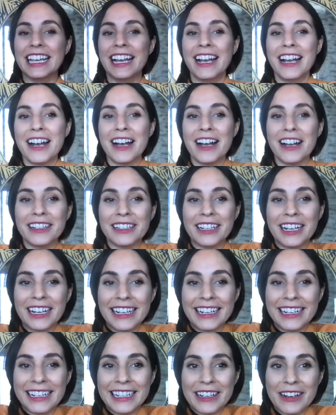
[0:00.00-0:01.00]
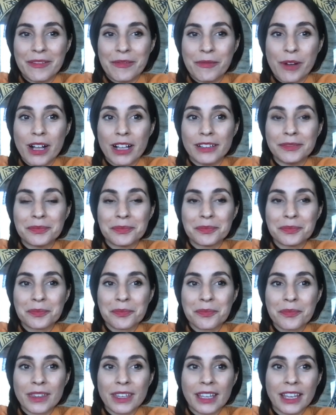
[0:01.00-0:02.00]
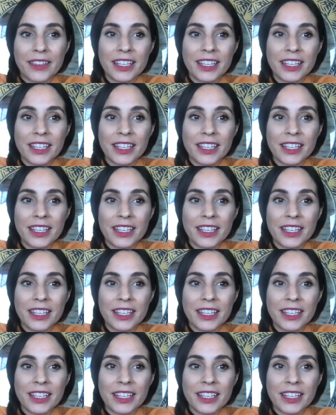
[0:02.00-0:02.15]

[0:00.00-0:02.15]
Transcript: Yeah. Uh, well, I